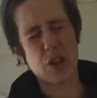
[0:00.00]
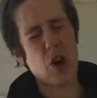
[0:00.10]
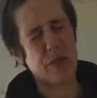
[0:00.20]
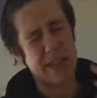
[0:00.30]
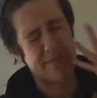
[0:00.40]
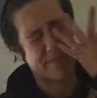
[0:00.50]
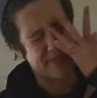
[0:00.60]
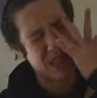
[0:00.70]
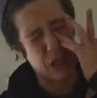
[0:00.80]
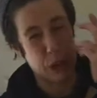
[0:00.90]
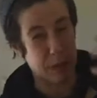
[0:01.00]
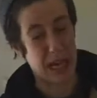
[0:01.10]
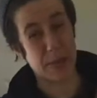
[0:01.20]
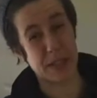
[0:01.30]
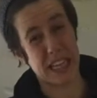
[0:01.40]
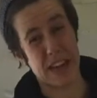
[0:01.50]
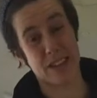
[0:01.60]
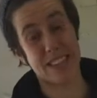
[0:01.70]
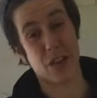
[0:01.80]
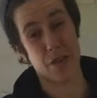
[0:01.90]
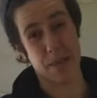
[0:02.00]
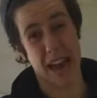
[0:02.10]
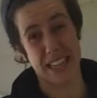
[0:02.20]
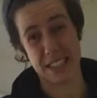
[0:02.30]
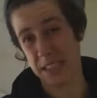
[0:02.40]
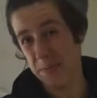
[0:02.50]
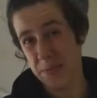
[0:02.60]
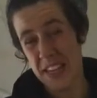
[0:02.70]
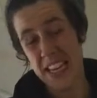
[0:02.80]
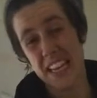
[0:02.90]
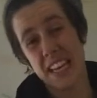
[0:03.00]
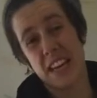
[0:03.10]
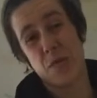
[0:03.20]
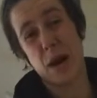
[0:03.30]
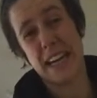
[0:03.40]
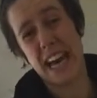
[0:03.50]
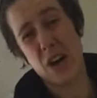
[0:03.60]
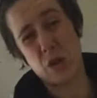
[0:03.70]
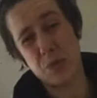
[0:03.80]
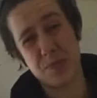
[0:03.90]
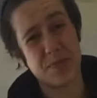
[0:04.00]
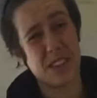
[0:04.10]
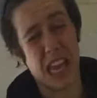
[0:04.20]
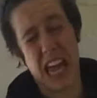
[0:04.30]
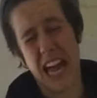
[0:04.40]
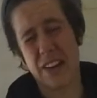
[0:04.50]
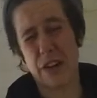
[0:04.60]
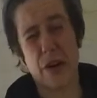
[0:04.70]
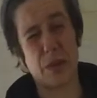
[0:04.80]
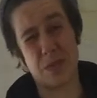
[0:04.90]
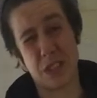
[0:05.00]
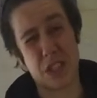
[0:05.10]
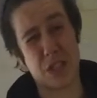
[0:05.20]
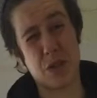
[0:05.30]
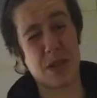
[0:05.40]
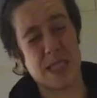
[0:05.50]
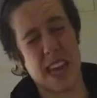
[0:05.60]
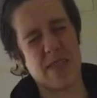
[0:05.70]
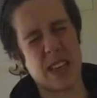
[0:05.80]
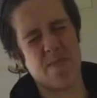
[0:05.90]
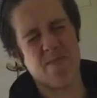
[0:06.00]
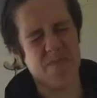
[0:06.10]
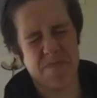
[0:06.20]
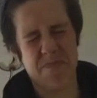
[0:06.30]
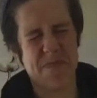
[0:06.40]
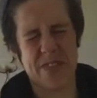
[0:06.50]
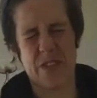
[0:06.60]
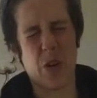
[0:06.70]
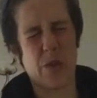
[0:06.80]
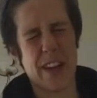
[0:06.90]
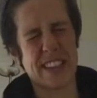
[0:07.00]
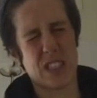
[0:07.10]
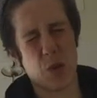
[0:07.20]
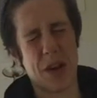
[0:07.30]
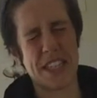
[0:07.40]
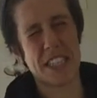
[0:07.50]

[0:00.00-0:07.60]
COVID, you should be able to get yourself a mask. Right now, I don't know, just do the safety full face squint.